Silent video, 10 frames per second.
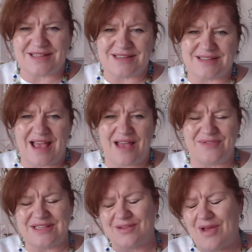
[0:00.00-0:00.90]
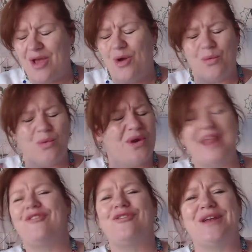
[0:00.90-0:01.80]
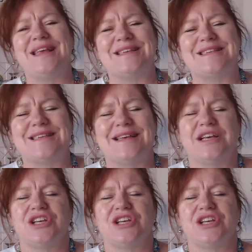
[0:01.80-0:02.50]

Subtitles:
to have your cigarette, whatever it is,